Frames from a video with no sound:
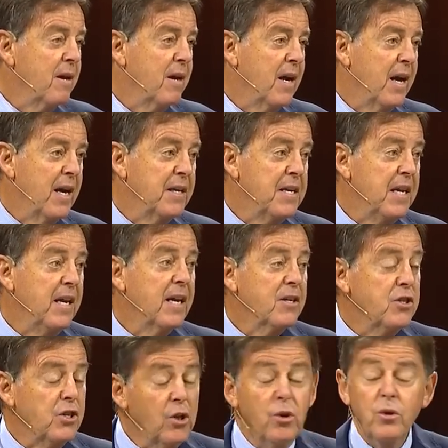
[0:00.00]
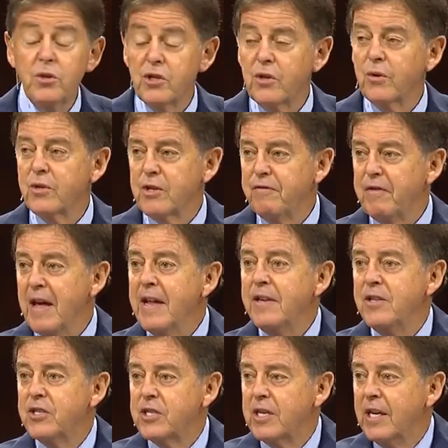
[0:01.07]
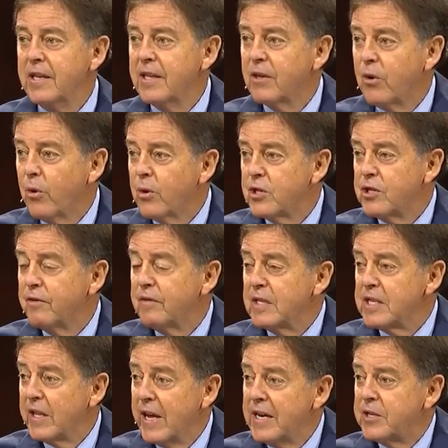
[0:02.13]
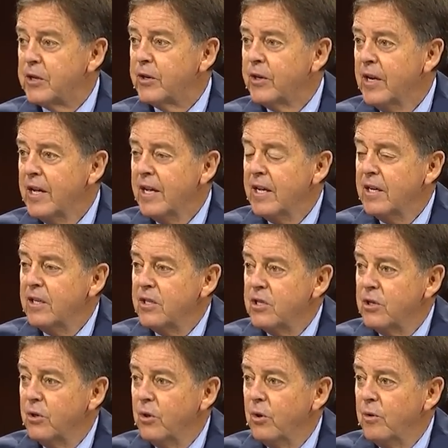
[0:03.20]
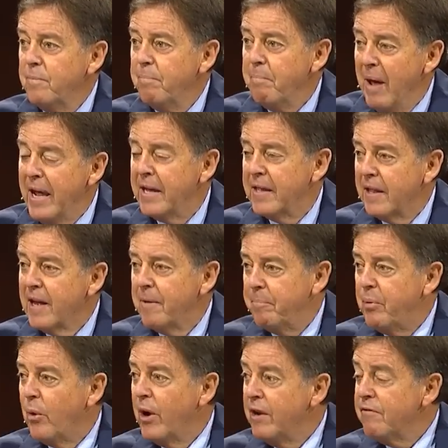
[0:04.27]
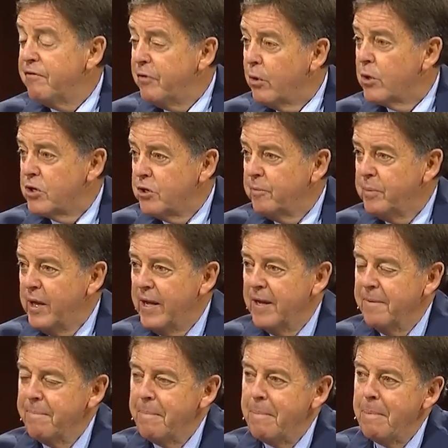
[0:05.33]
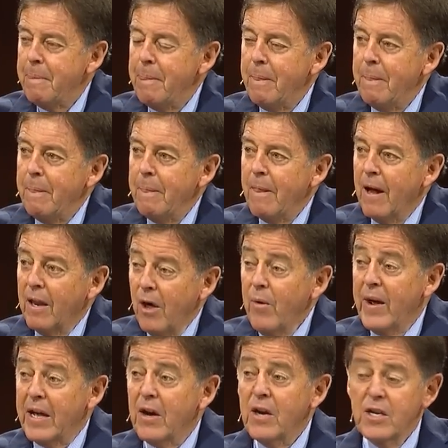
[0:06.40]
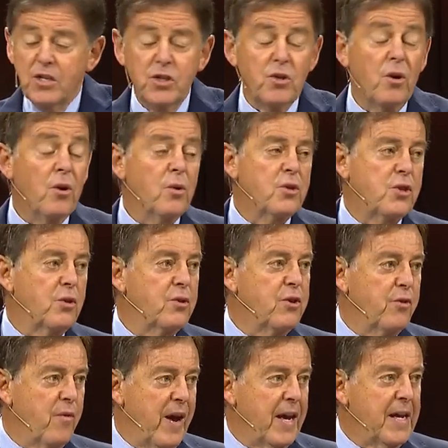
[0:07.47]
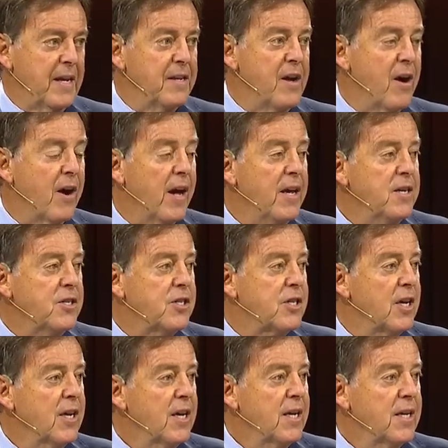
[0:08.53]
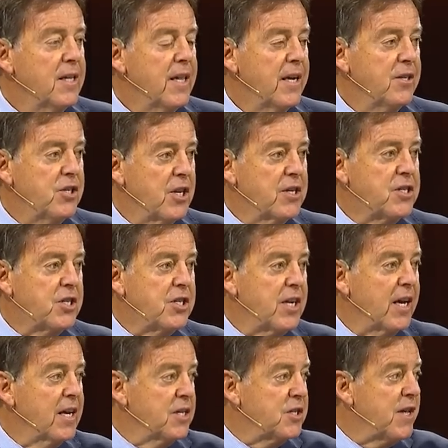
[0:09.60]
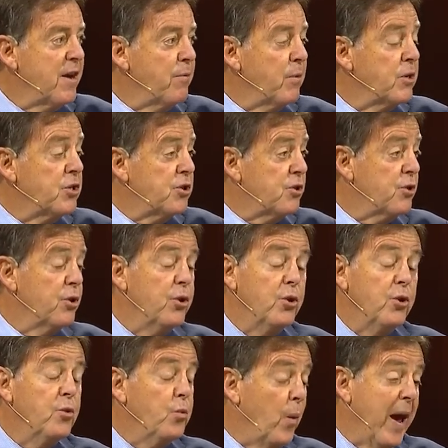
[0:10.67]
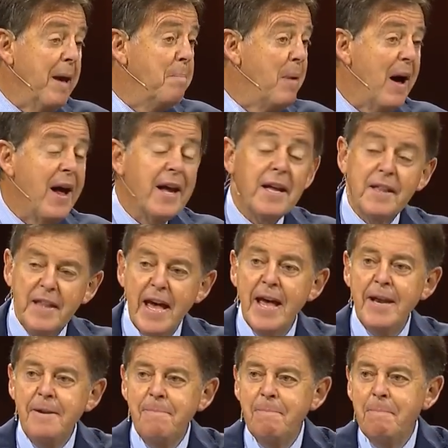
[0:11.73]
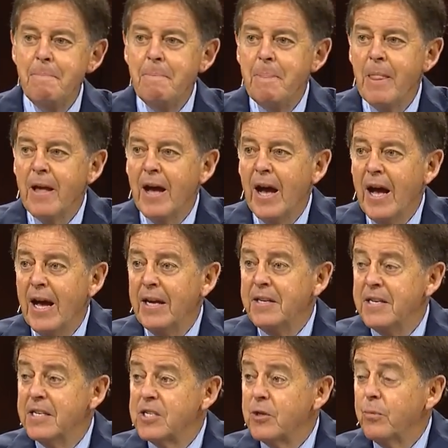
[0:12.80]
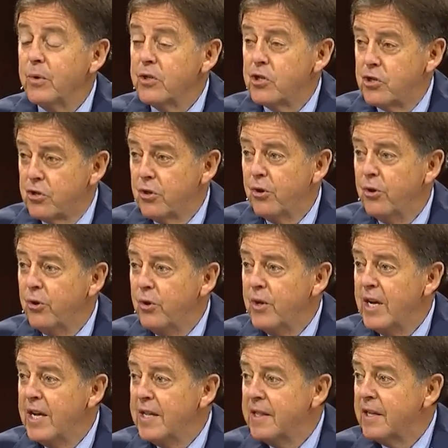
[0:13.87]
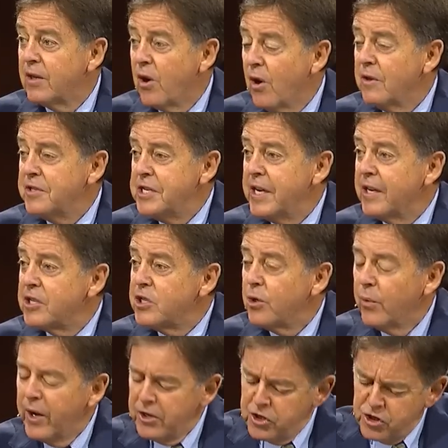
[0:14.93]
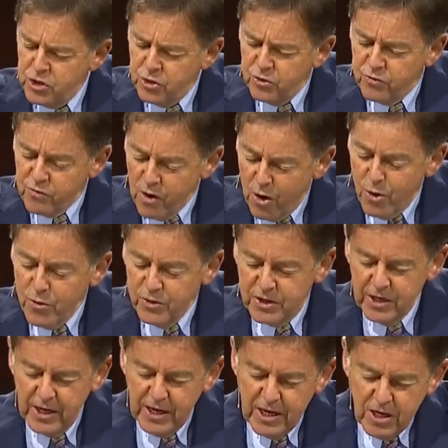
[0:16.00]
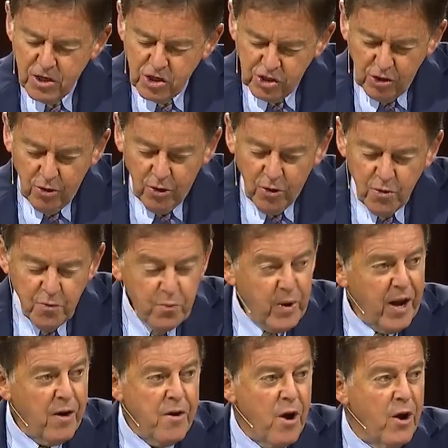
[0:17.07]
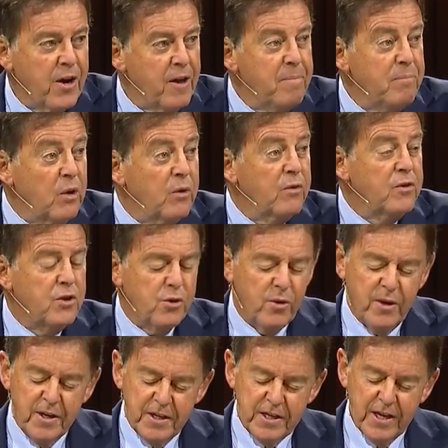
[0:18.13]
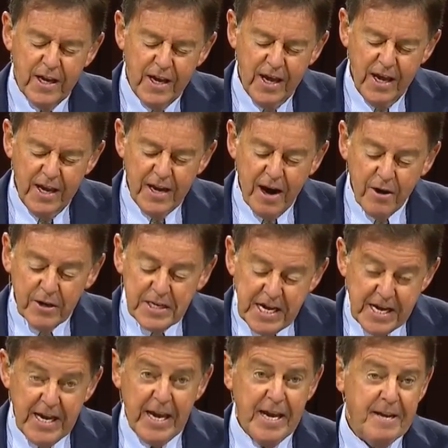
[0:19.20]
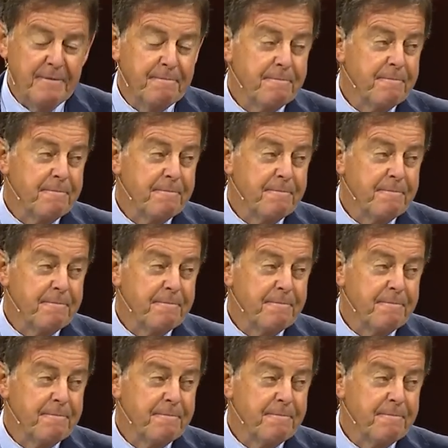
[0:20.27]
And he has used those events in the course of his letter to make that point forcibly, allowing us also to recognize that just as that was true way back then, and as it was true in the context to which Jude wrote, so we are not immune to it in our day.